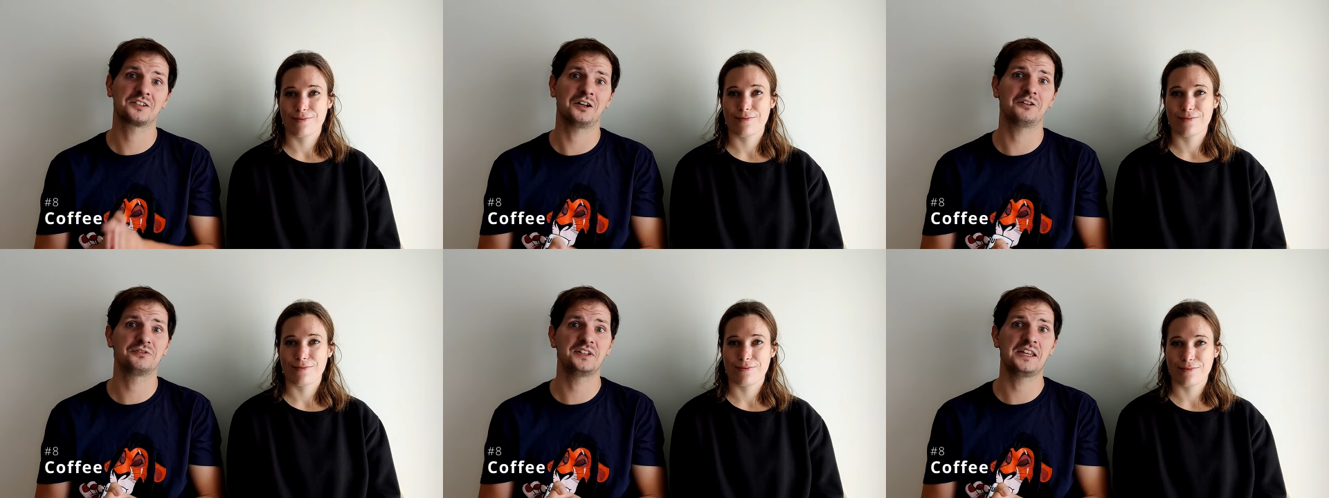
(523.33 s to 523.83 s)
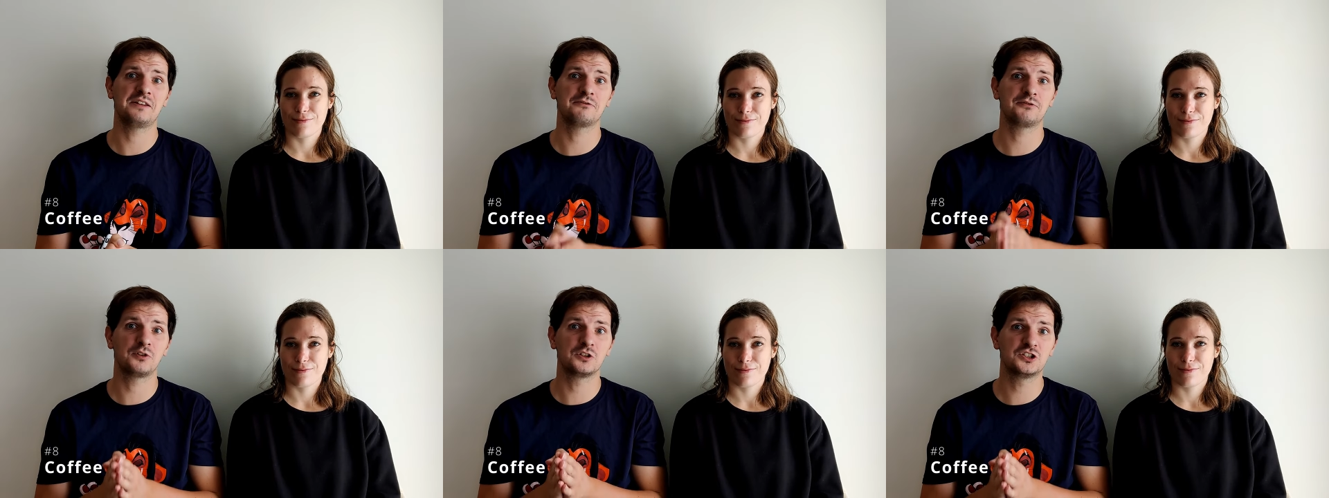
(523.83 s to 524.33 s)
Speaker 1: coffee
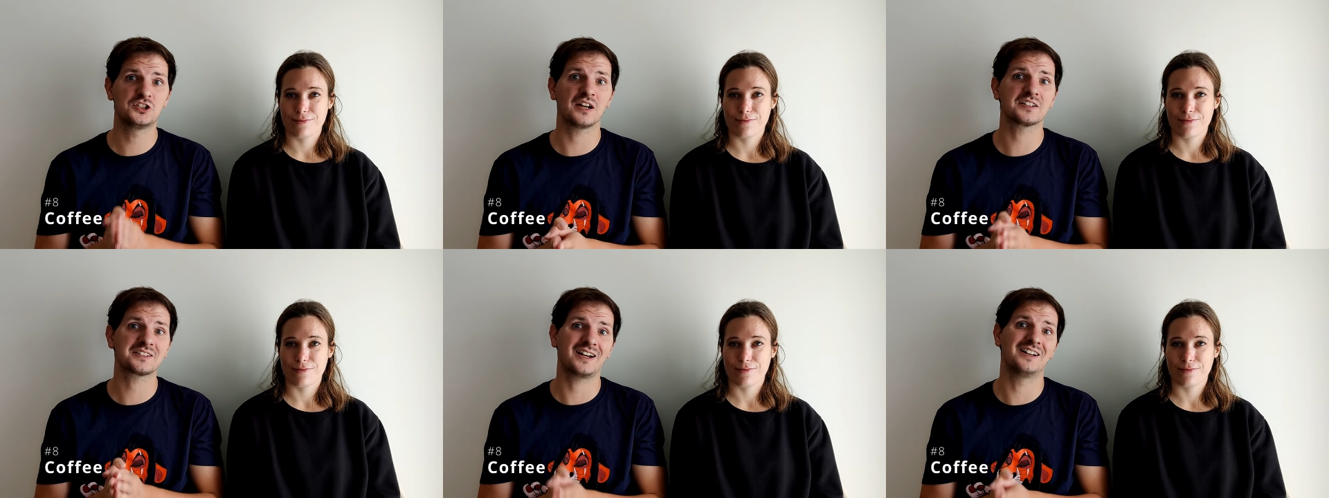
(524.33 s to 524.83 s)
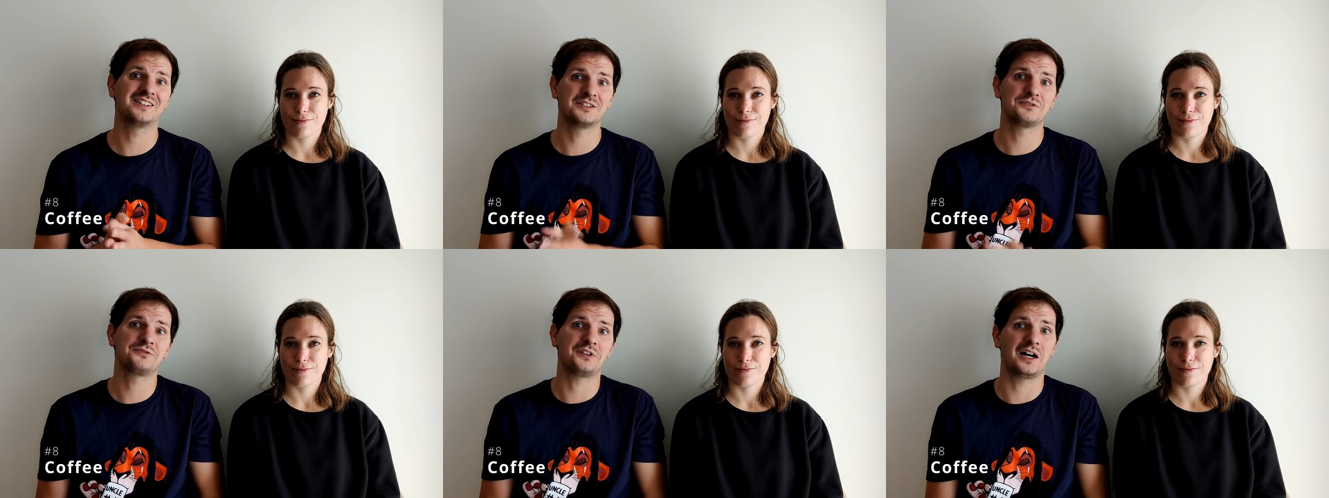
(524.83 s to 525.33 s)
for just under
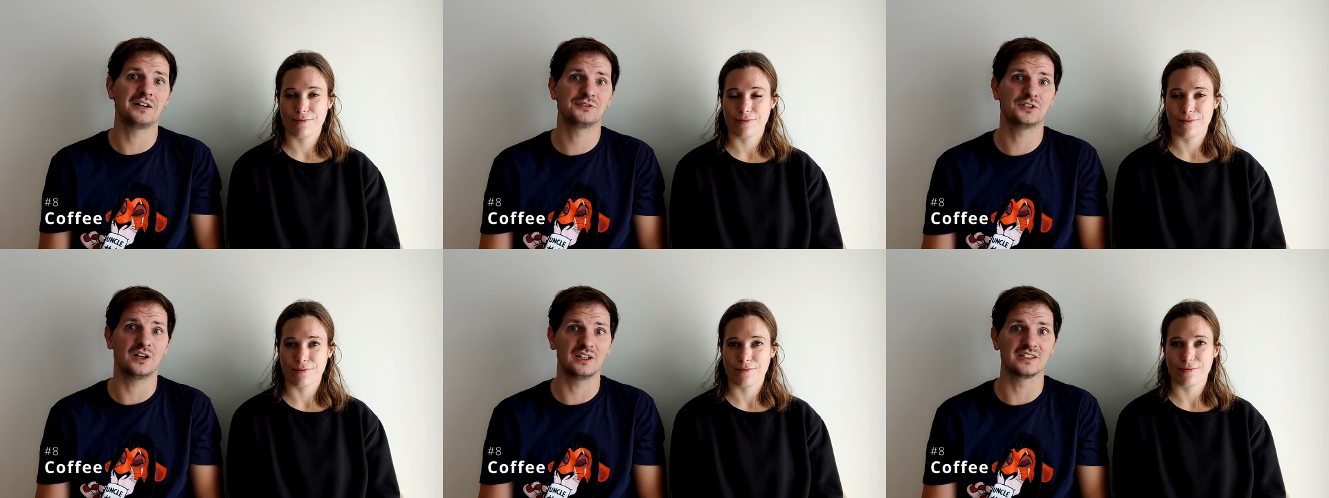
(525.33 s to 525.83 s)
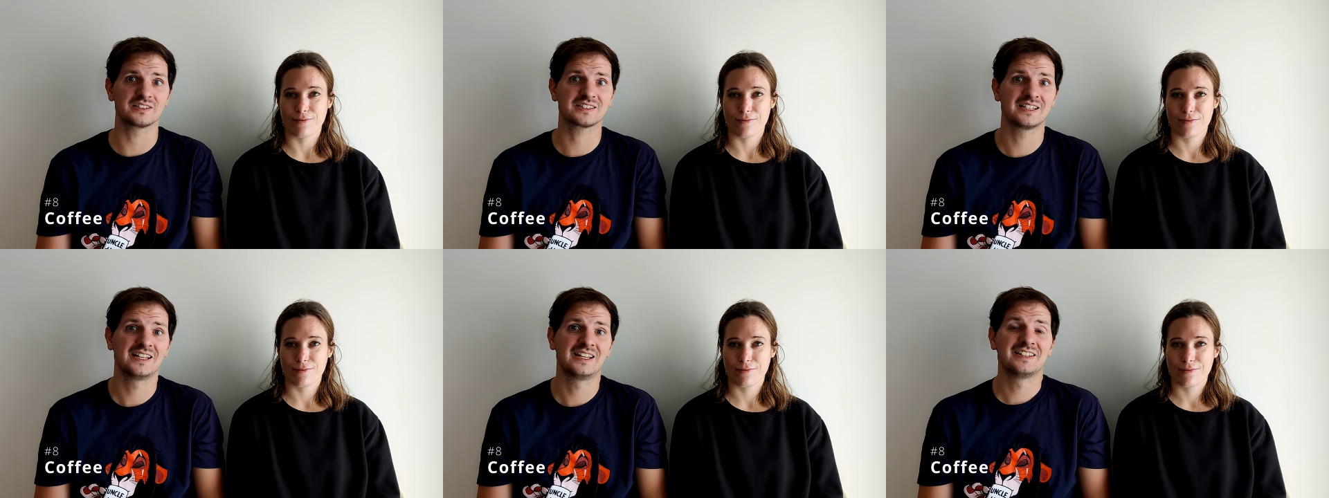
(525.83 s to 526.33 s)
$5.